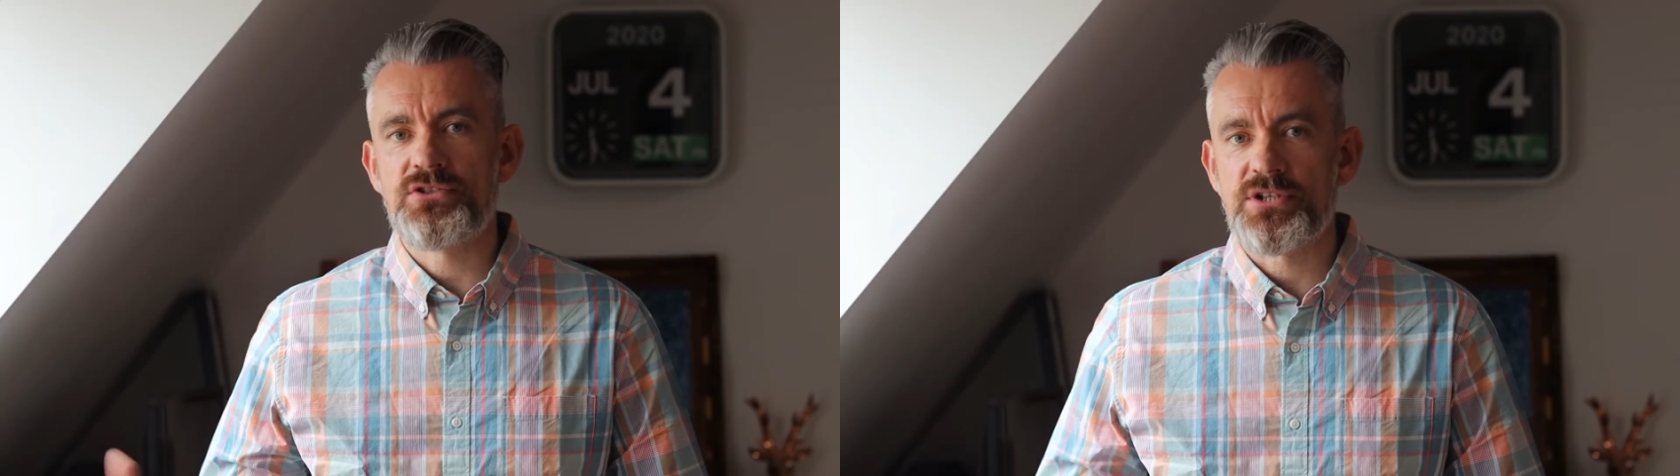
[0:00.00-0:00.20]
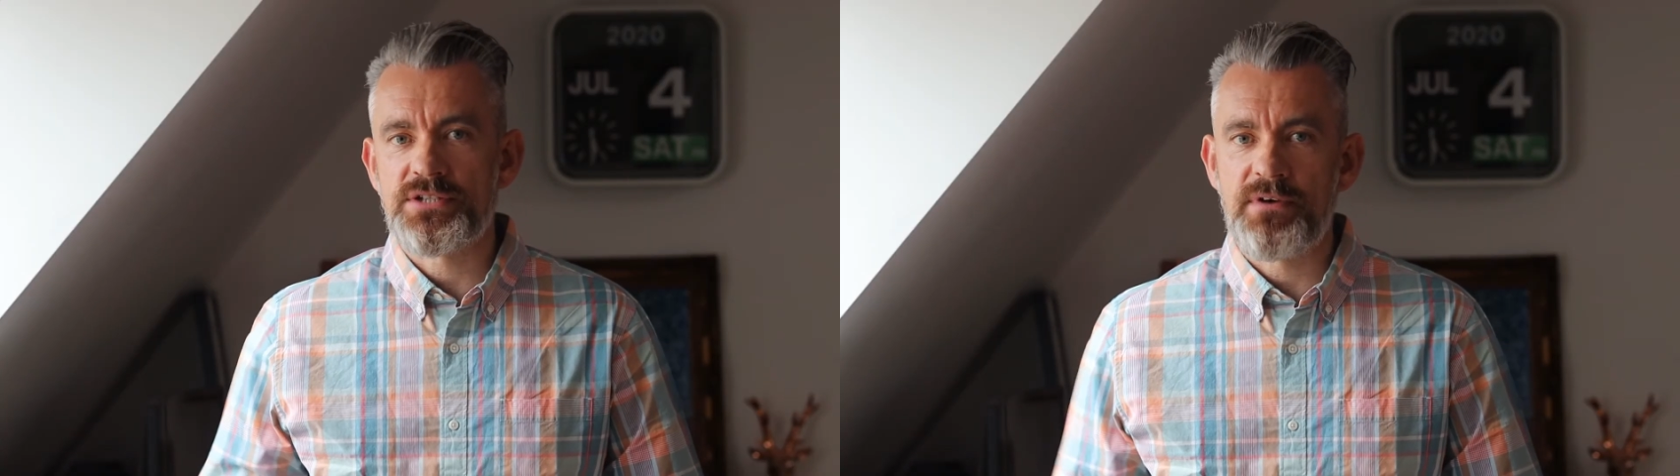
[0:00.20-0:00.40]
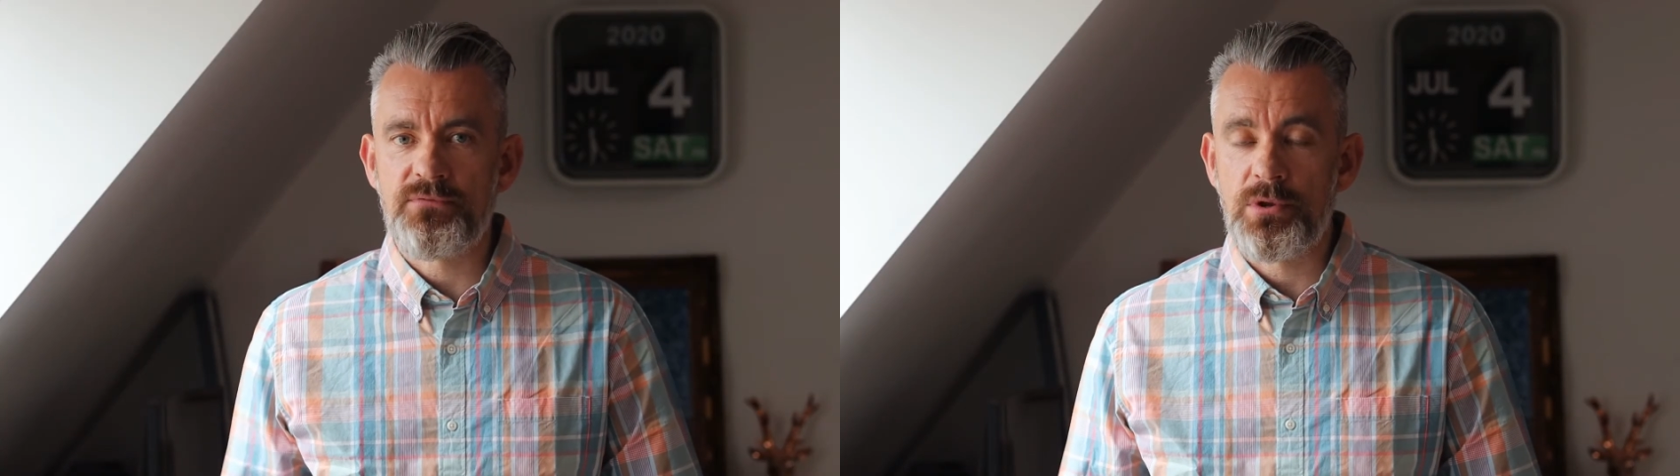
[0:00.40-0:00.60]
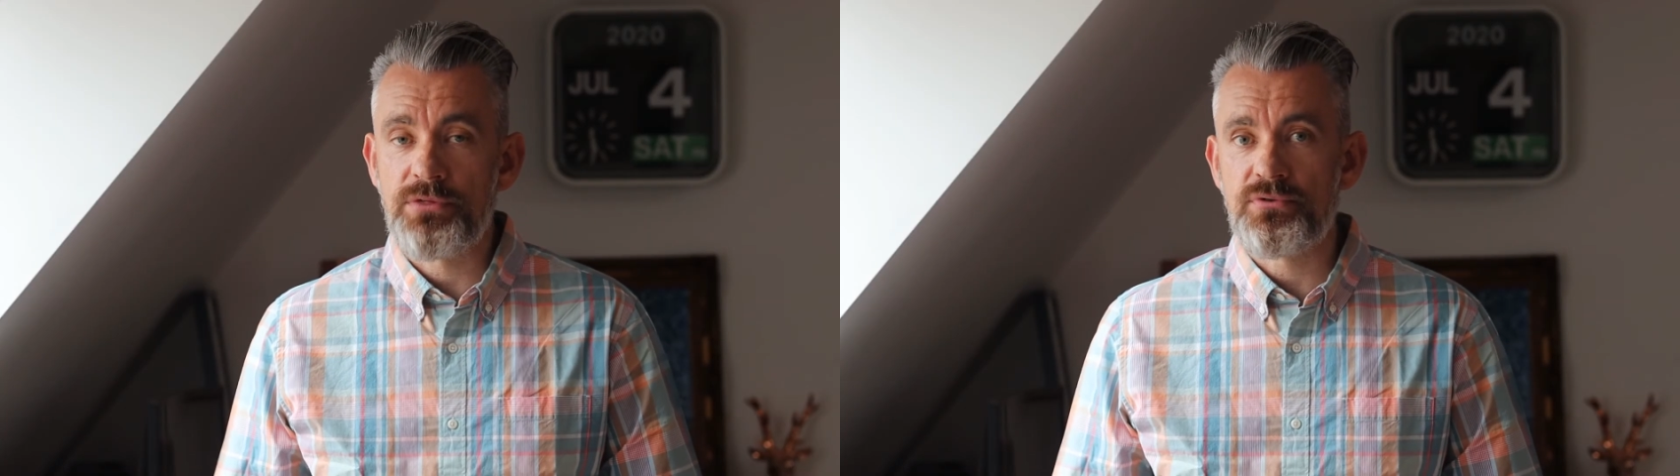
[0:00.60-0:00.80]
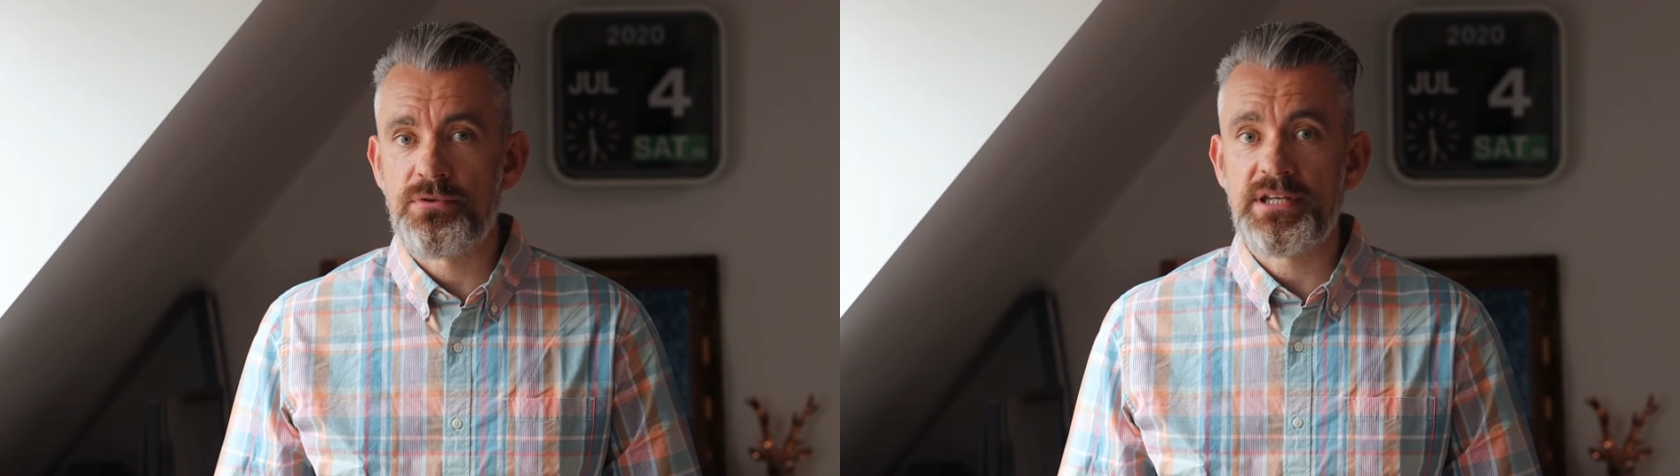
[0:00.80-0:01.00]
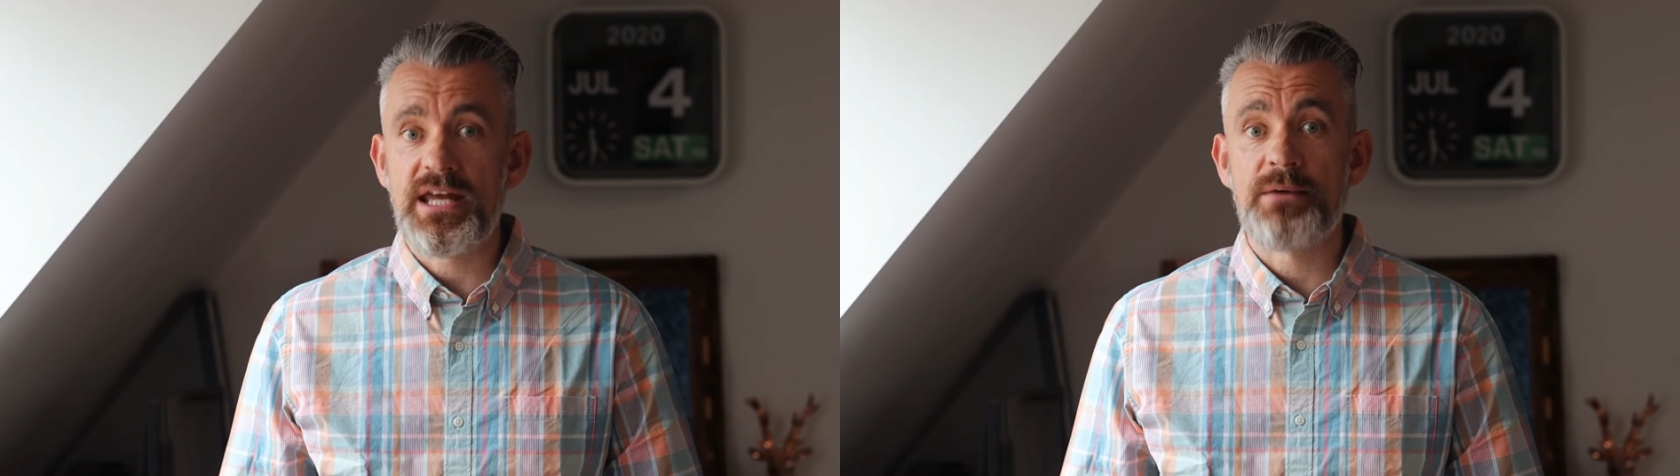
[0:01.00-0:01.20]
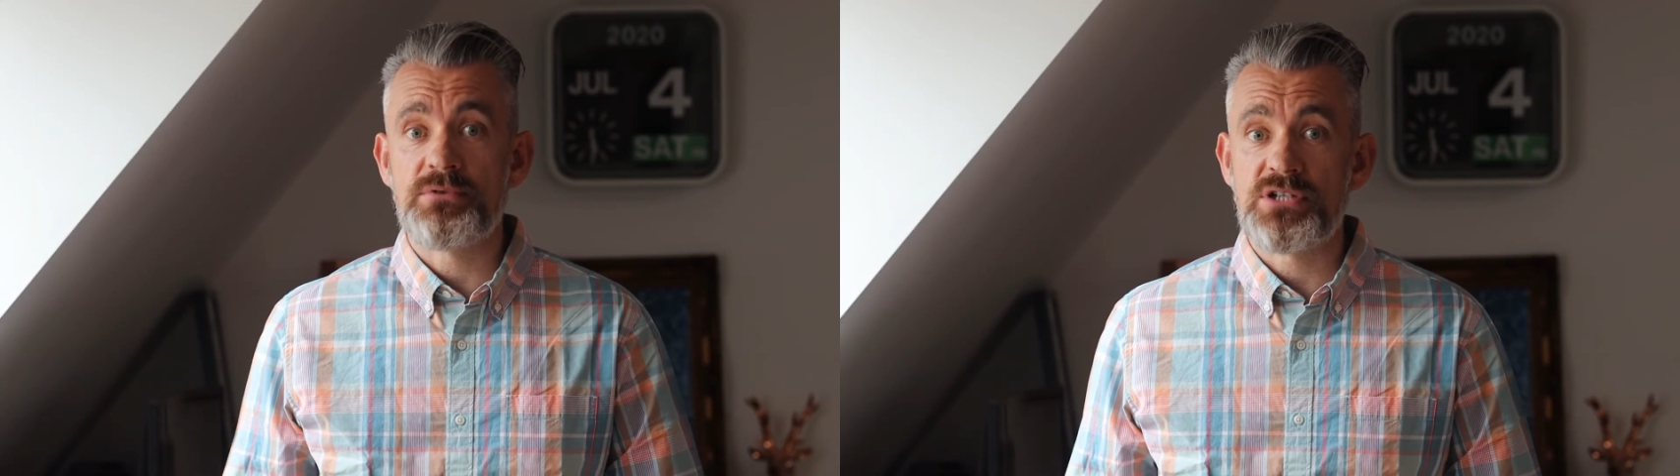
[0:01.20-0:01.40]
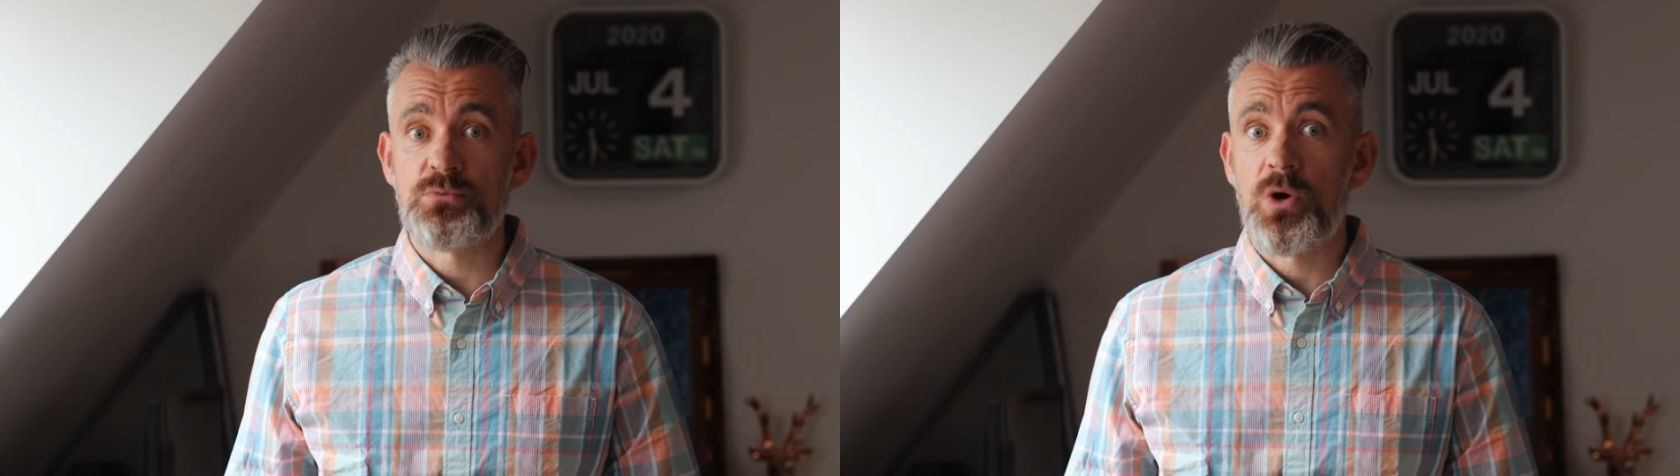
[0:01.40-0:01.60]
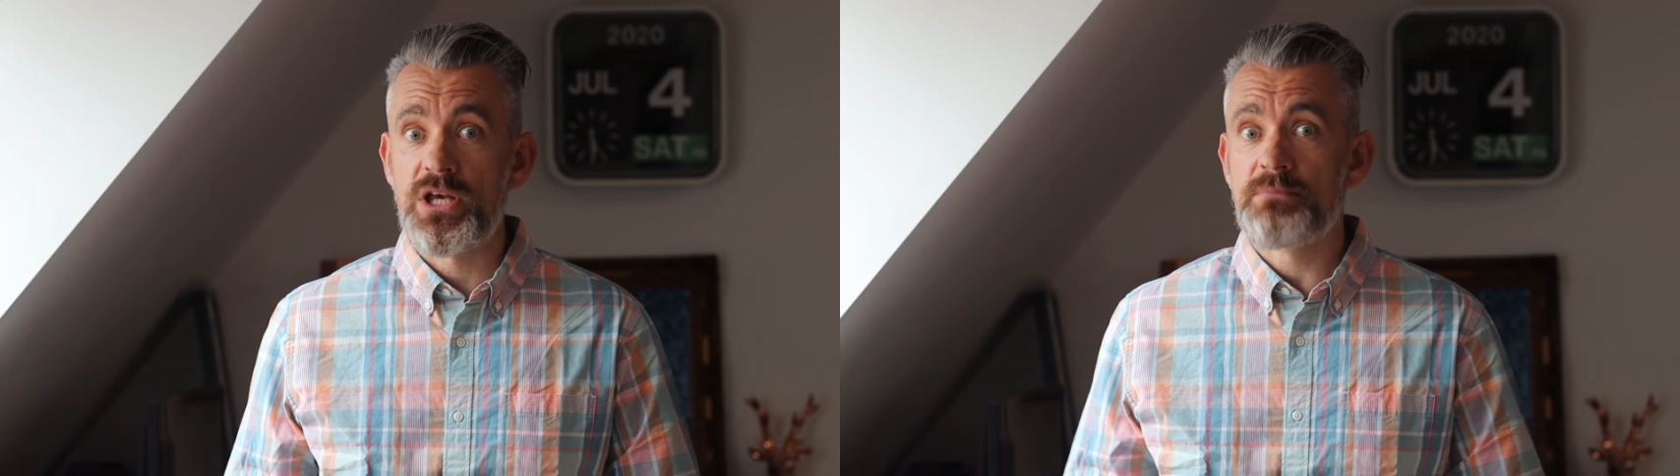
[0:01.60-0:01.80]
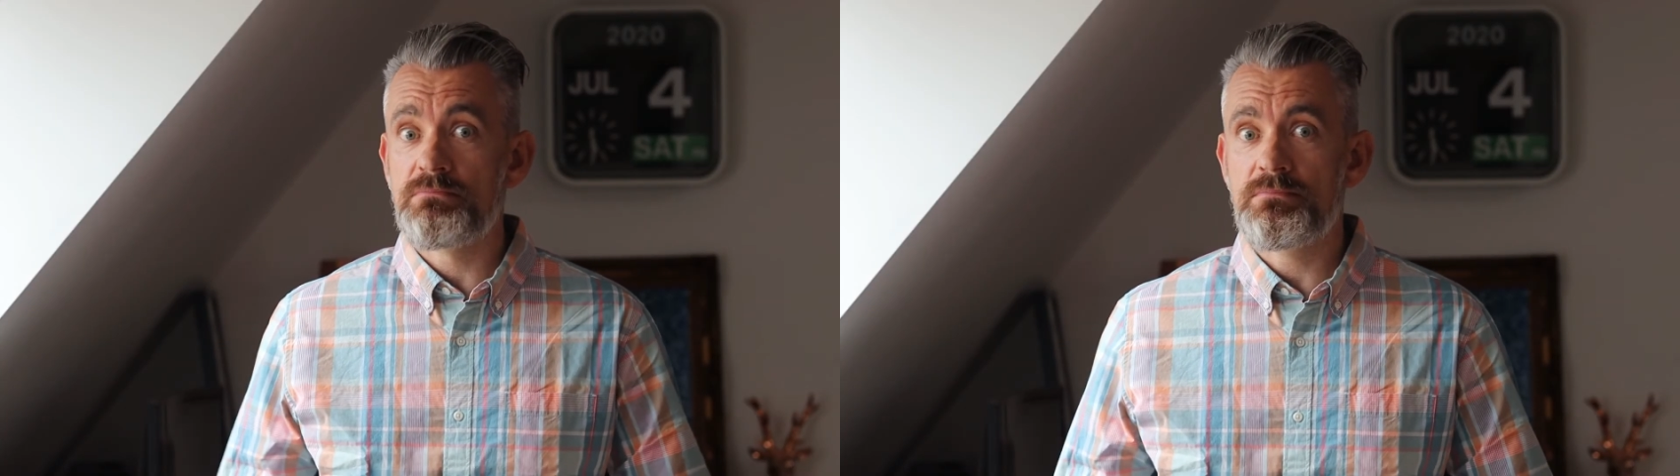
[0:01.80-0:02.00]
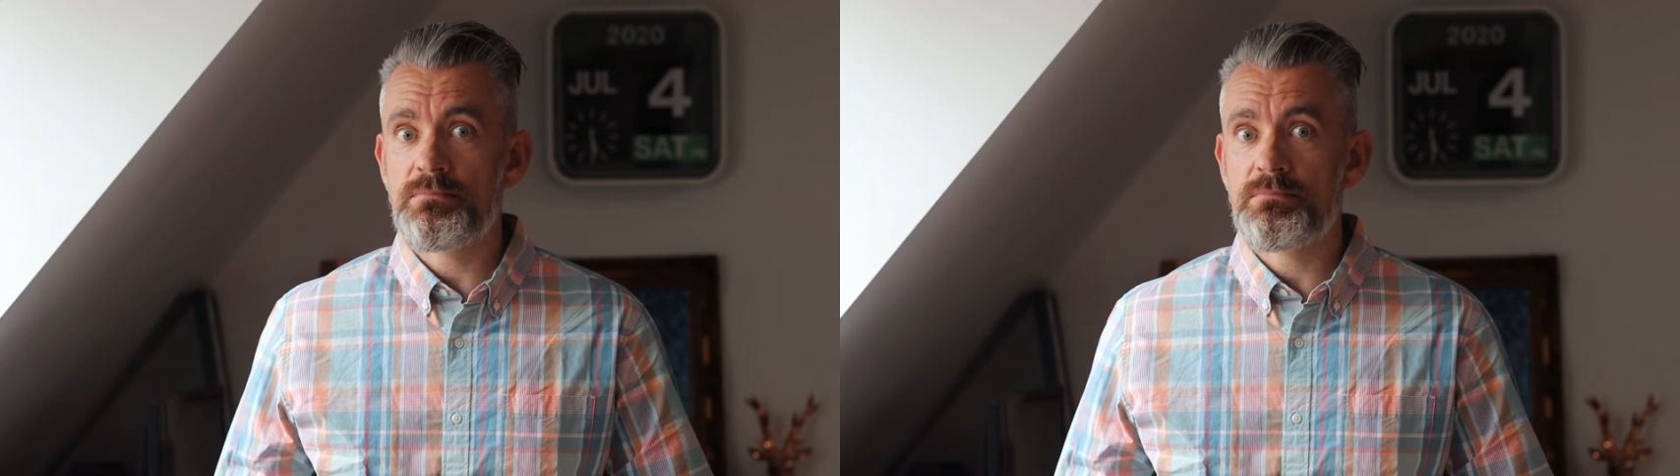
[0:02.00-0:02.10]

shots of everyone through the day, which is why